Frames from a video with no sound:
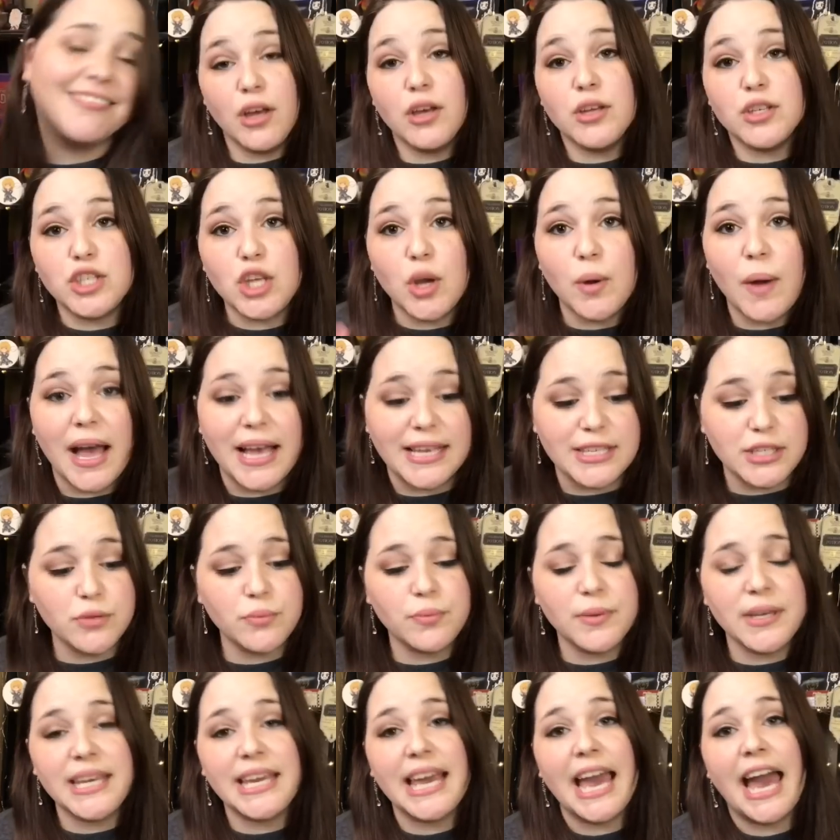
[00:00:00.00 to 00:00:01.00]
So as a
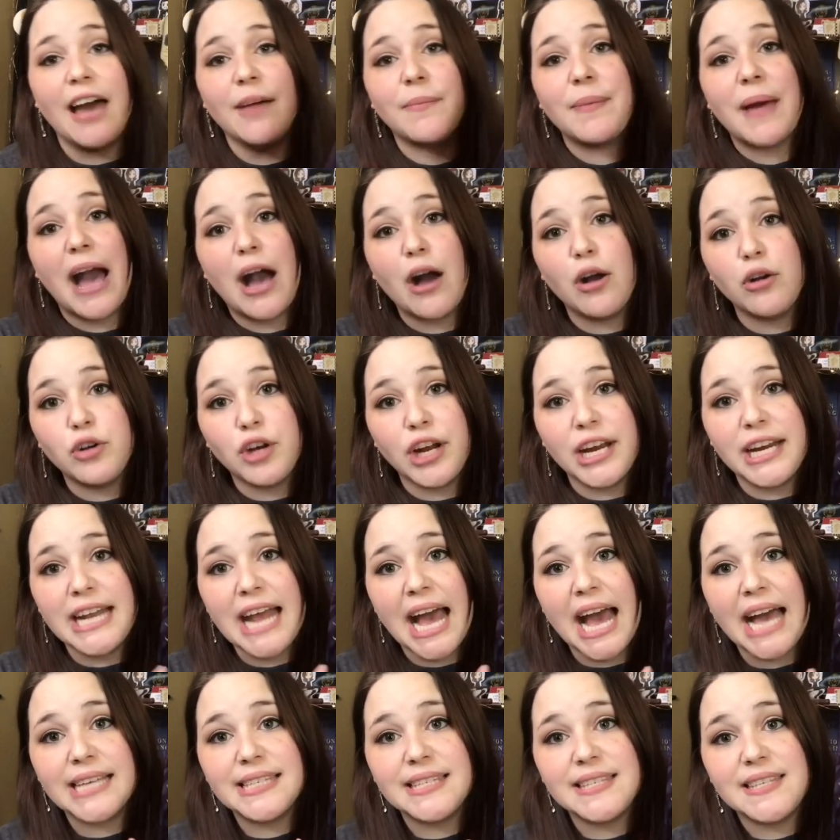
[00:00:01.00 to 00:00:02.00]
recap, OwlCrate
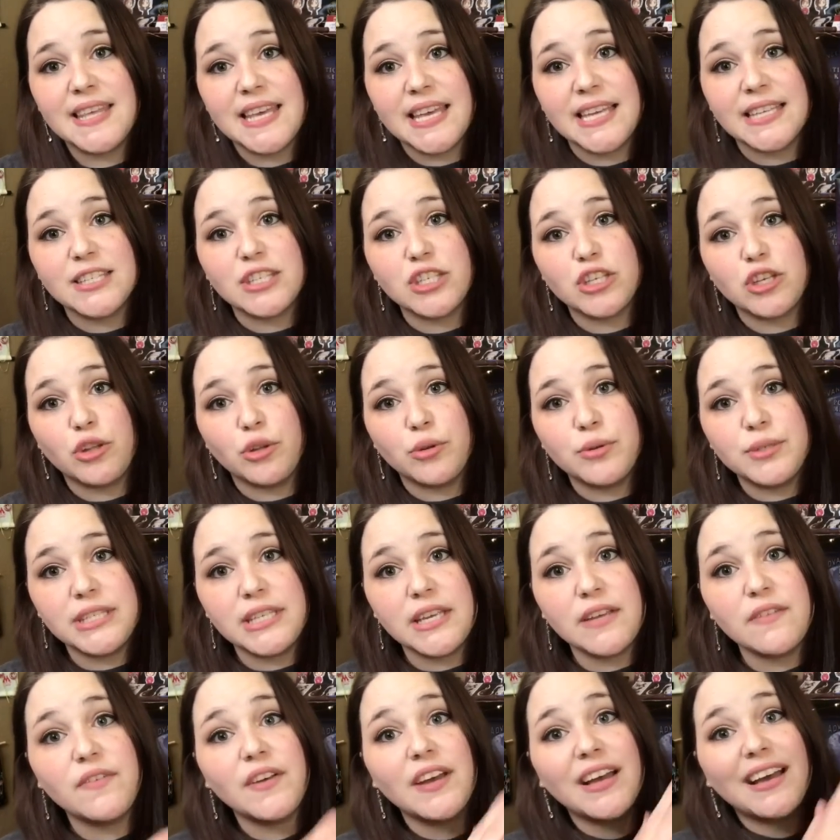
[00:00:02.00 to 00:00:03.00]
has the
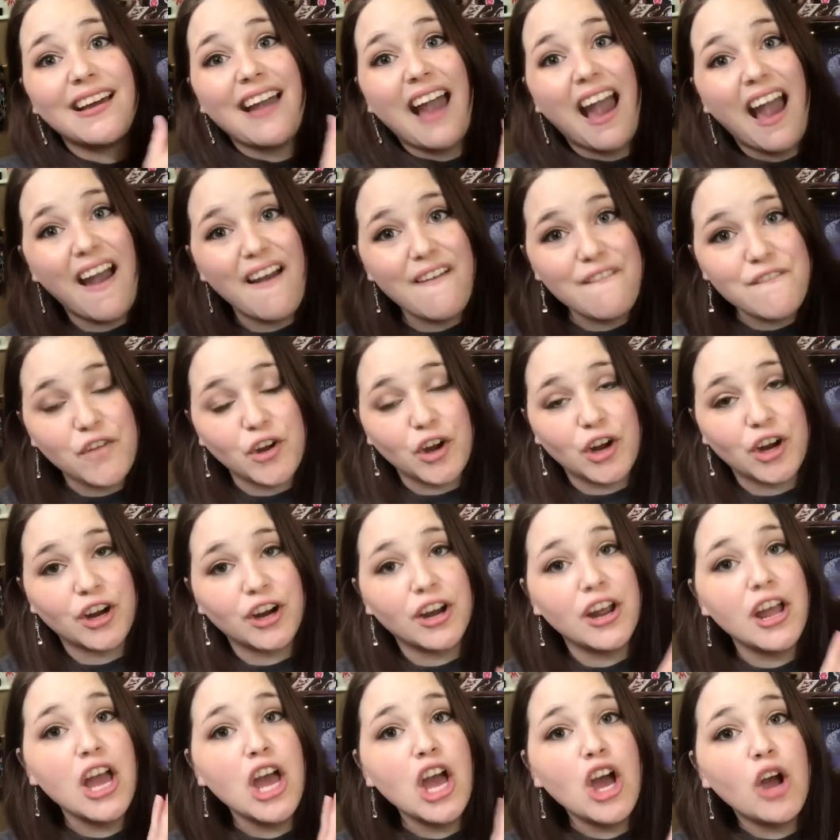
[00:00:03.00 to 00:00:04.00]
exclusive
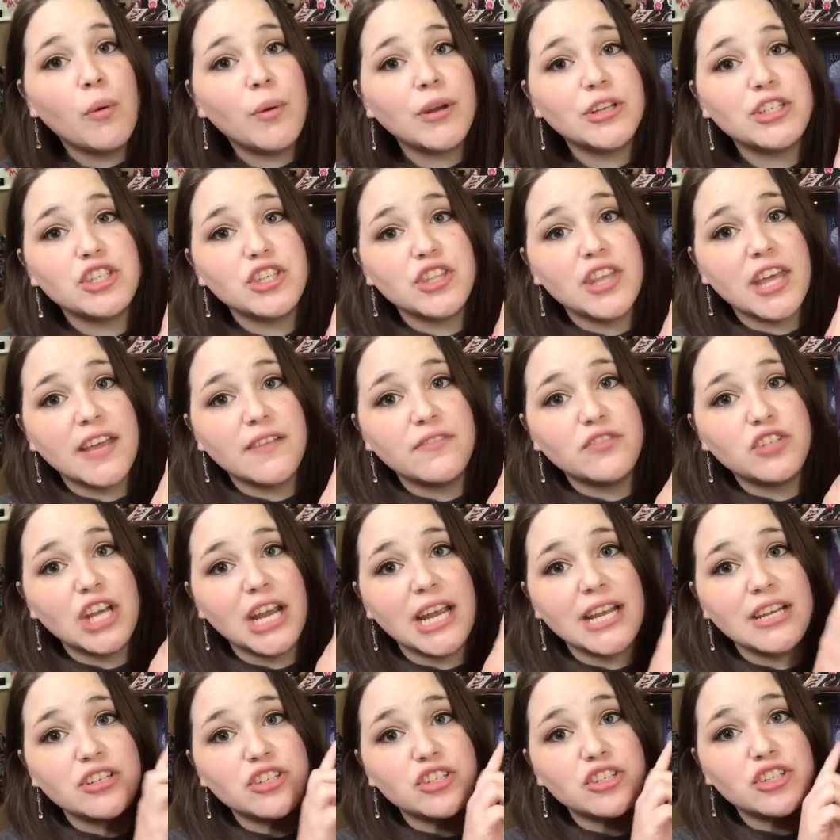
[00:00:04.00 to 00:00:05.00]
cover, which they've
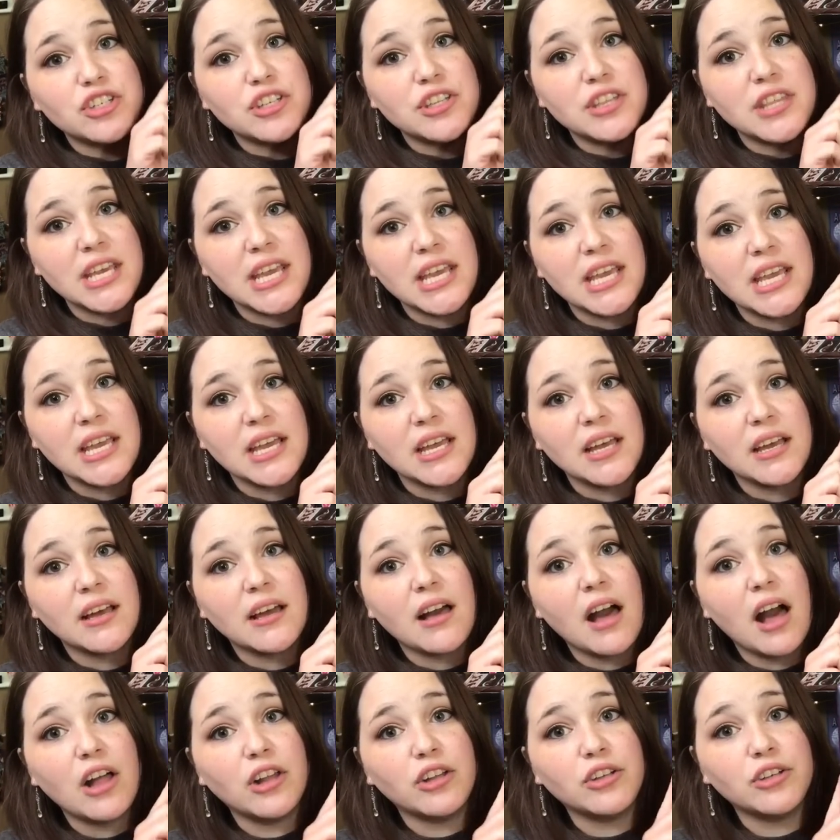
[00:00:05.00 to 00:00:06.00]
changed the
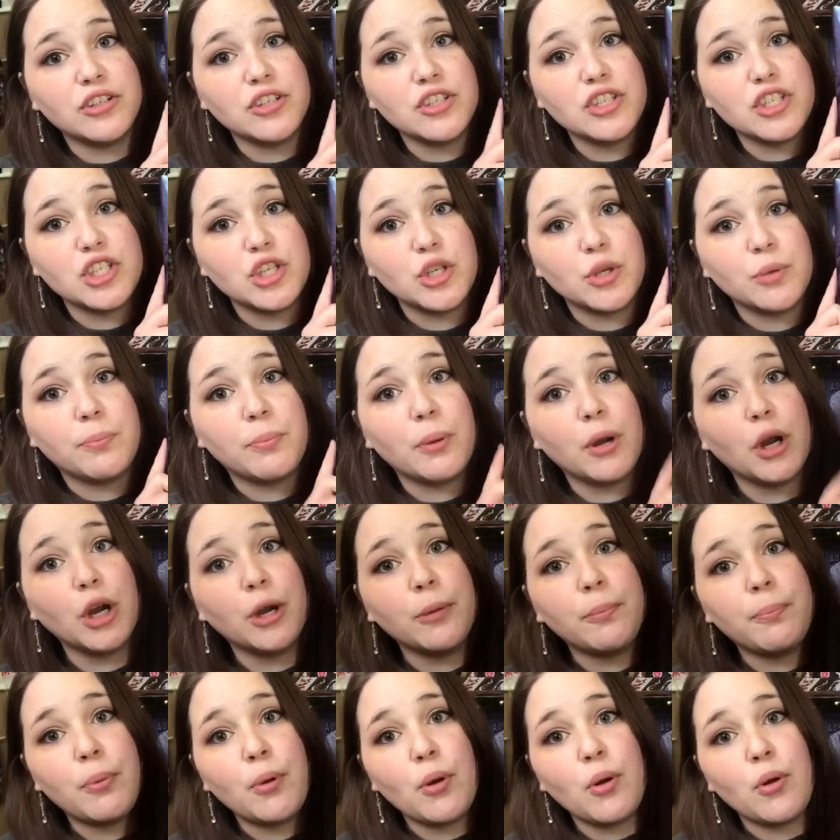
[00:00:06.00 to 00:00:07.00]
colors to
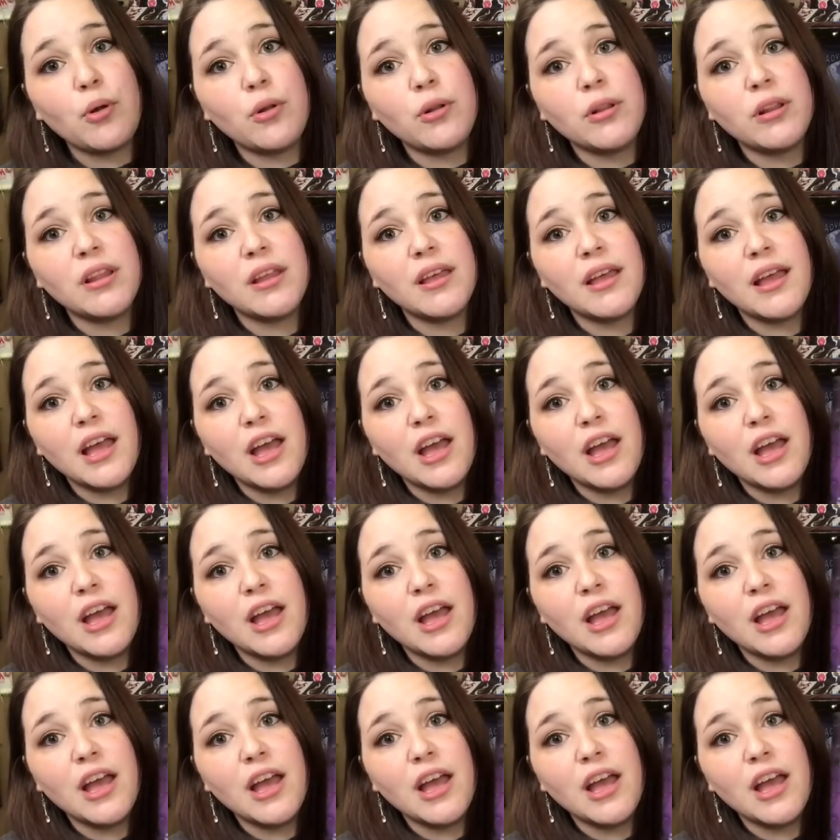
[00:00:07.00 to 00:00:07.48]
purple,